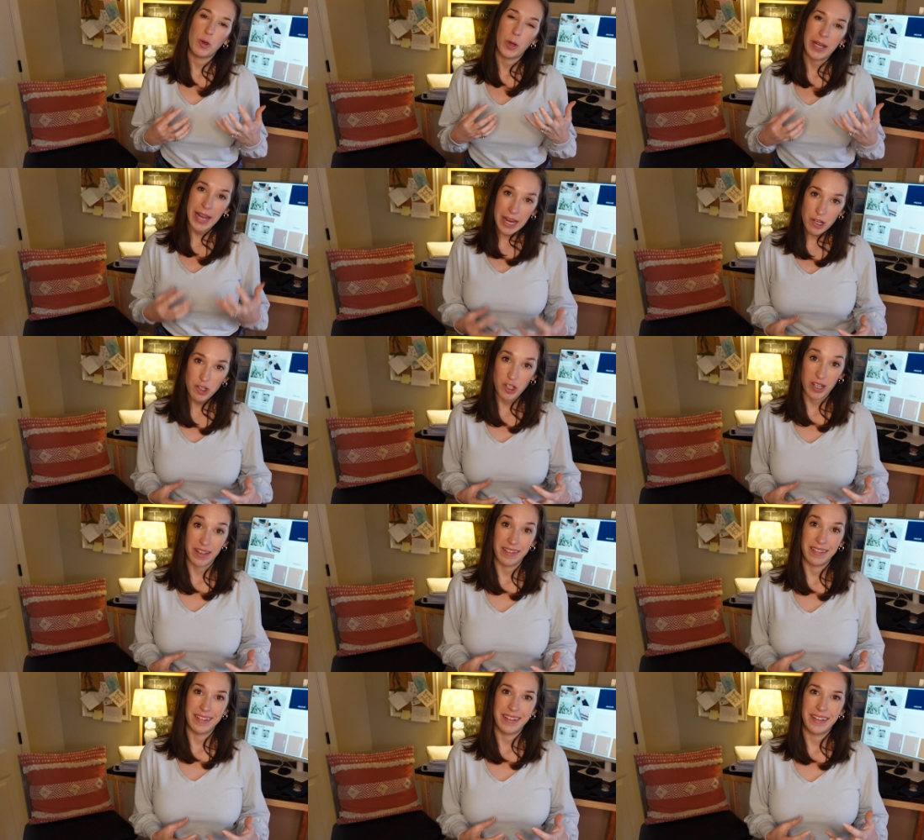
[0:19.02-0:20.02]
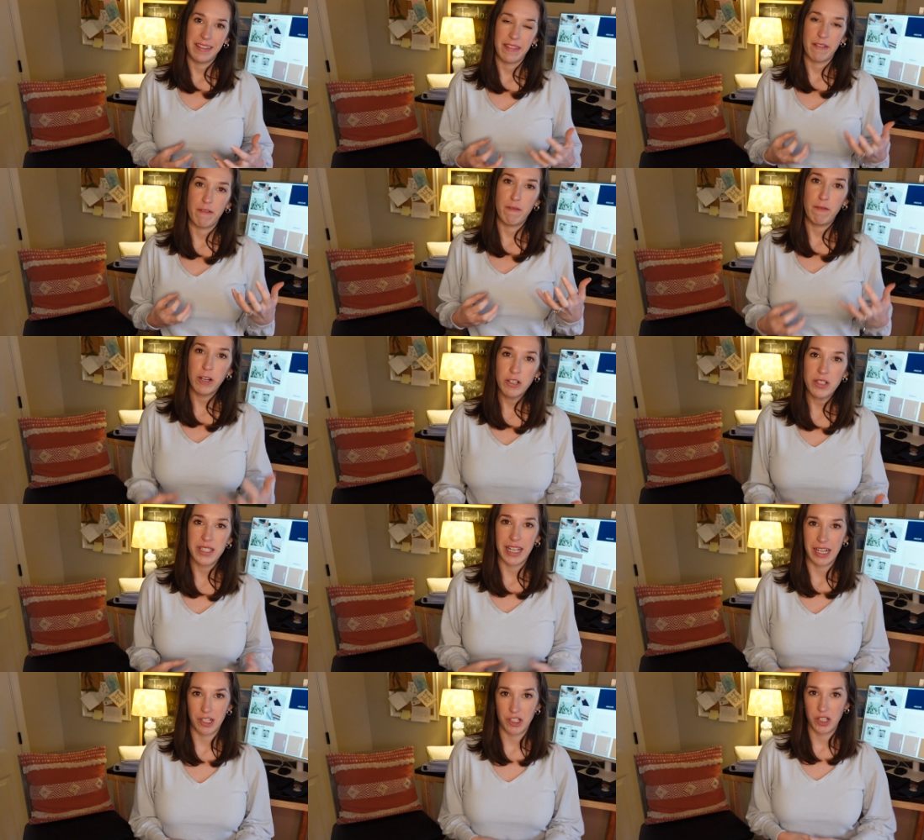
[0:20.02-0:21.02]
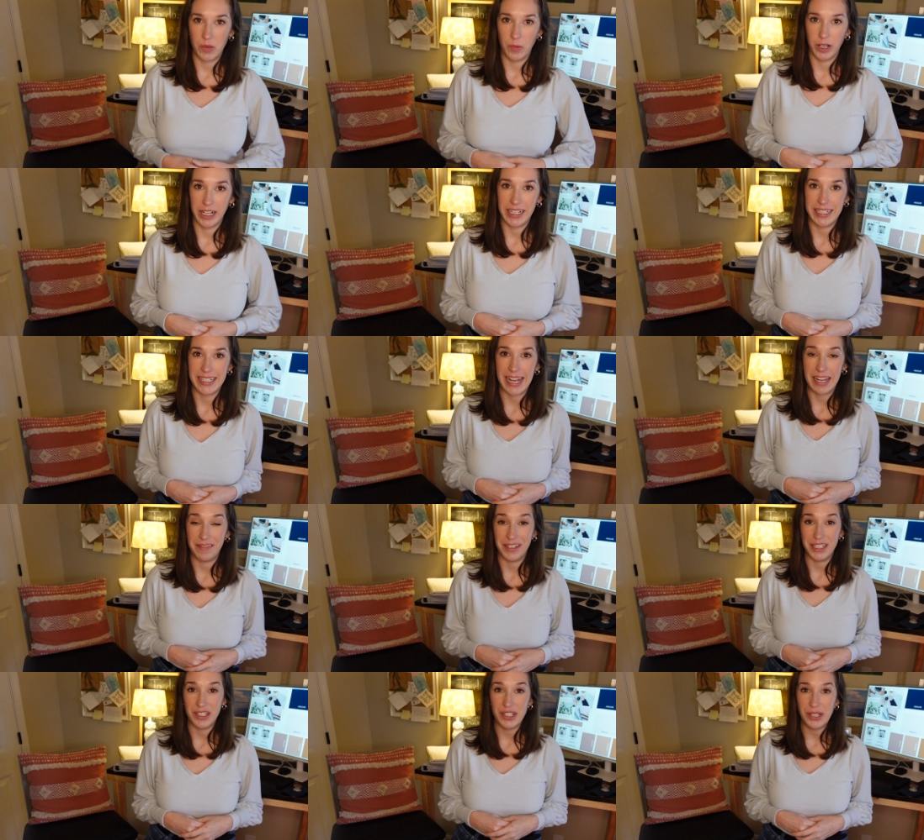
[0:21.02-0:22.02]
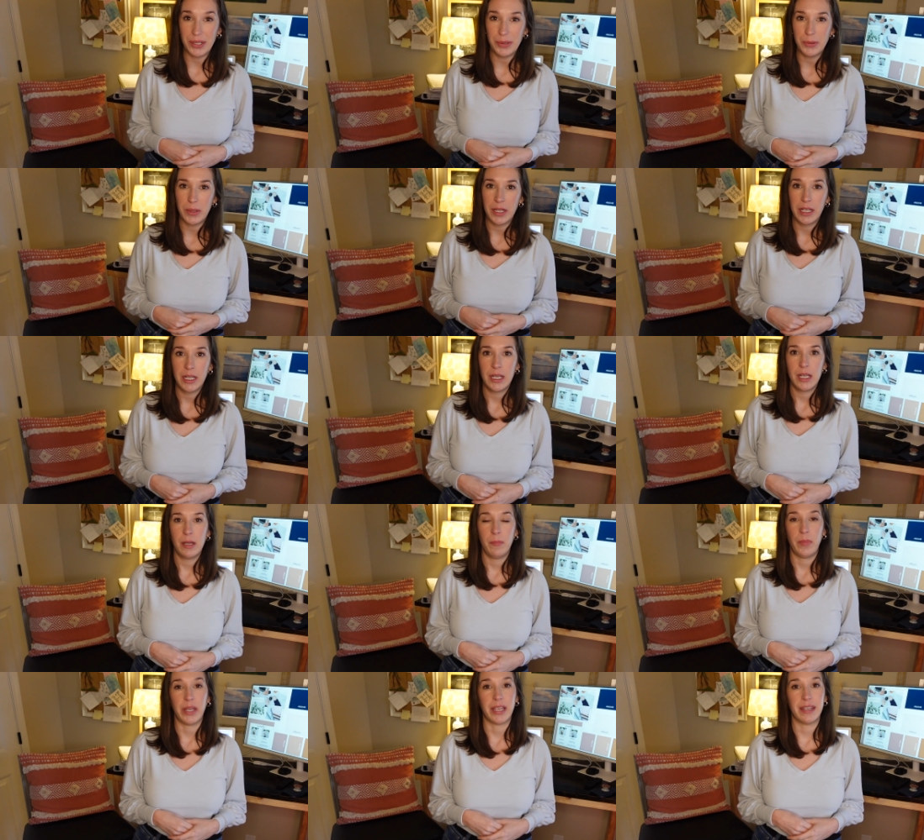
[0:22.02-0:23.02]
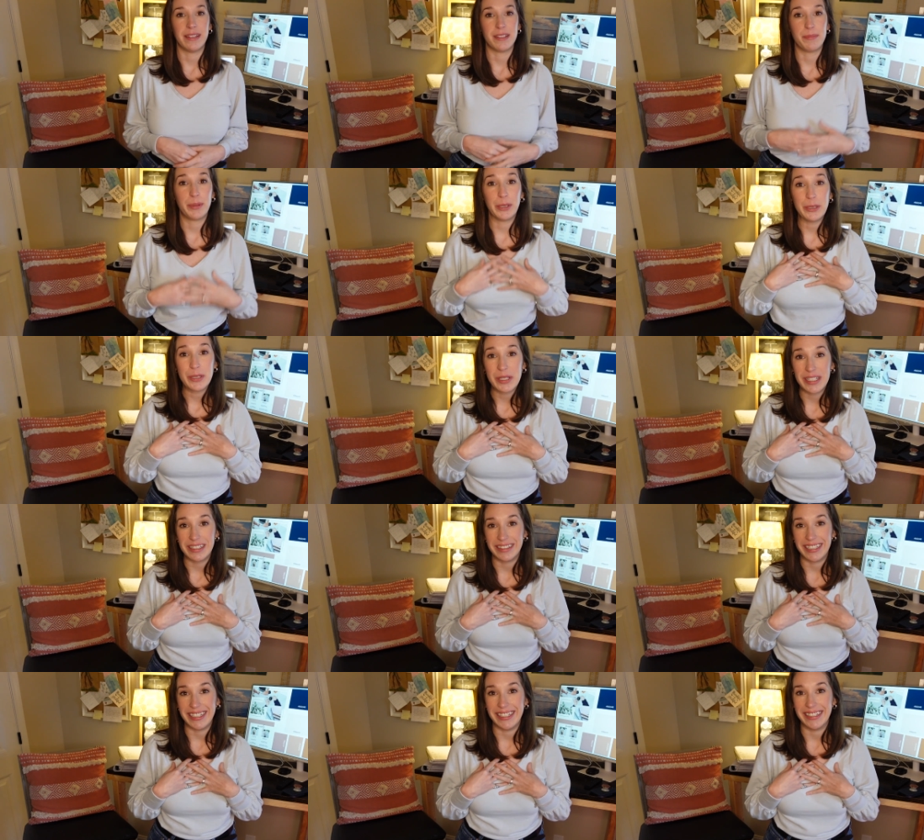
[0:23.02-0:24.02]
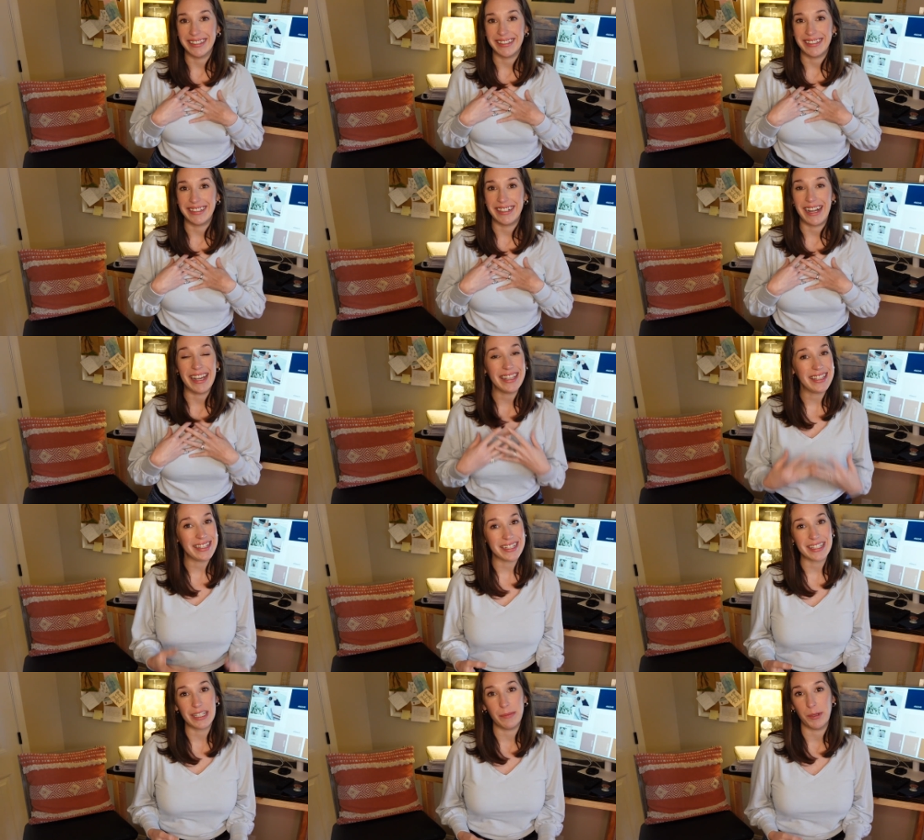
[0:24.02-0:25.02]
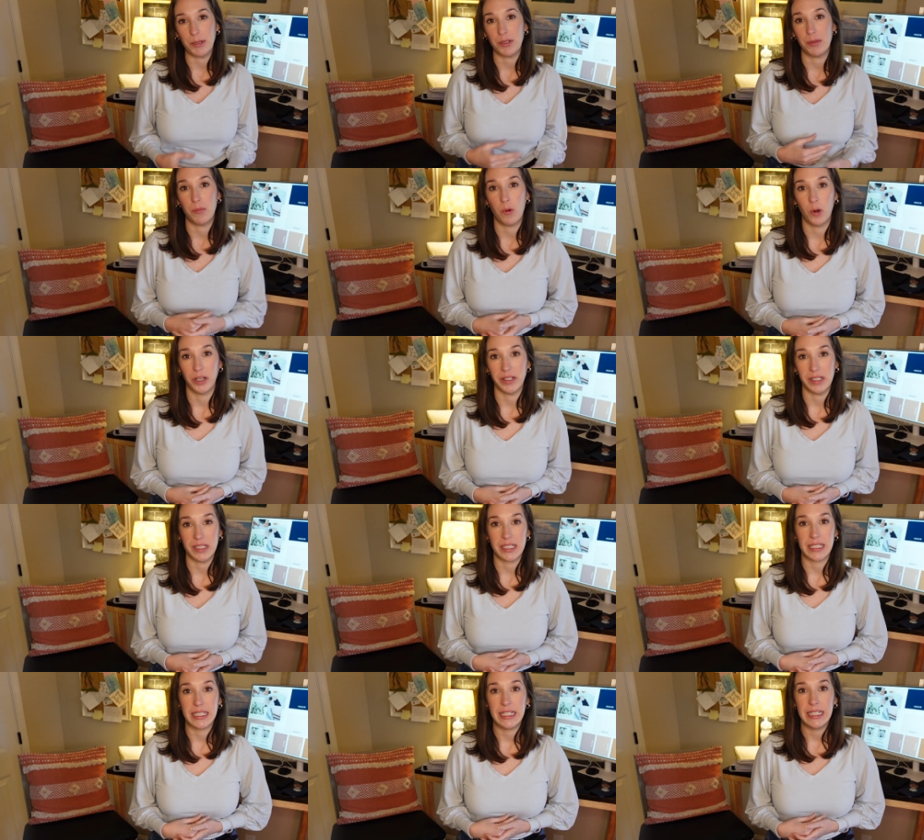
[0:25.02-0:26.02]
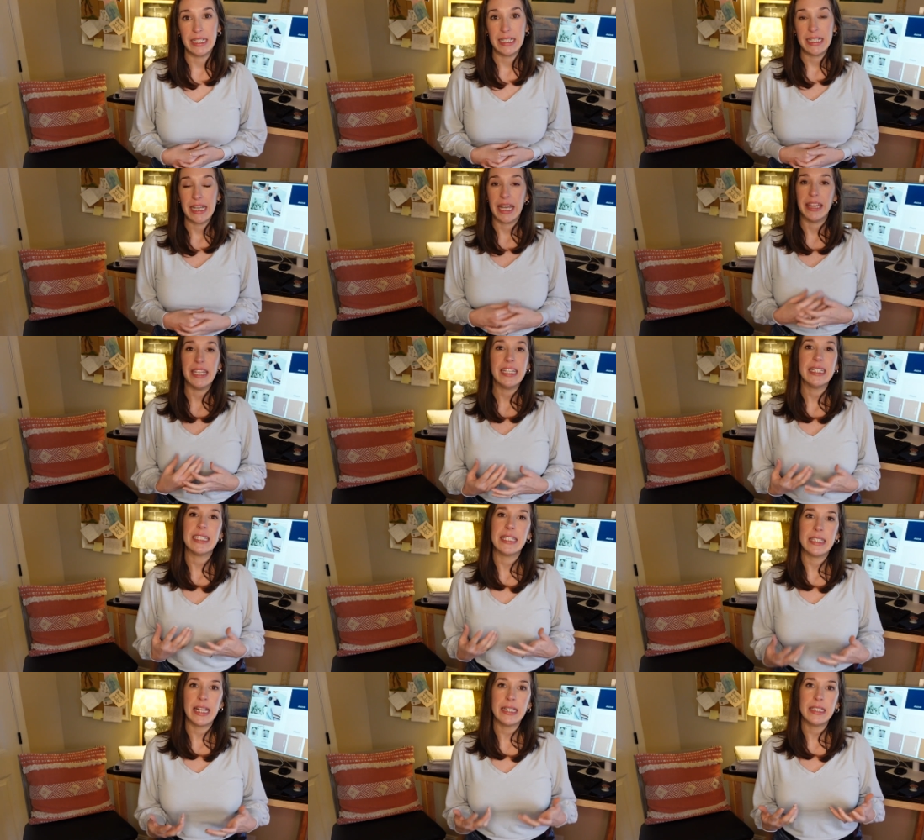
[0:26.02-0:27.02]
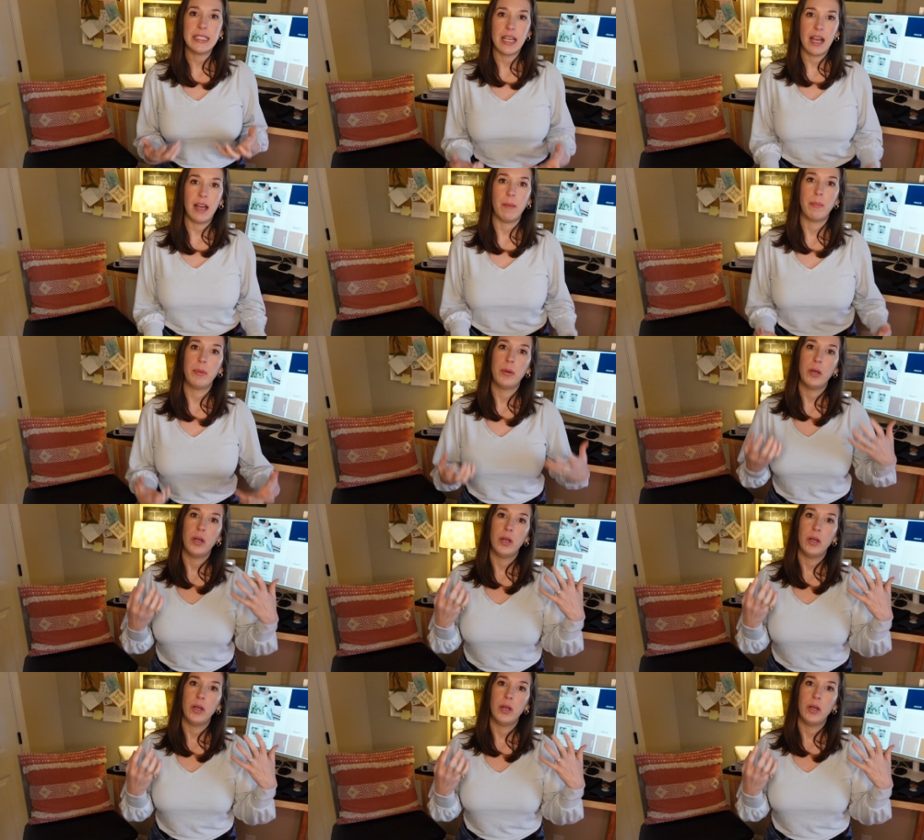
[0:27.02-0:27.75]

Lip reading: creation the first section we're going to dive into because personally, I think it's the most important. I think it sets up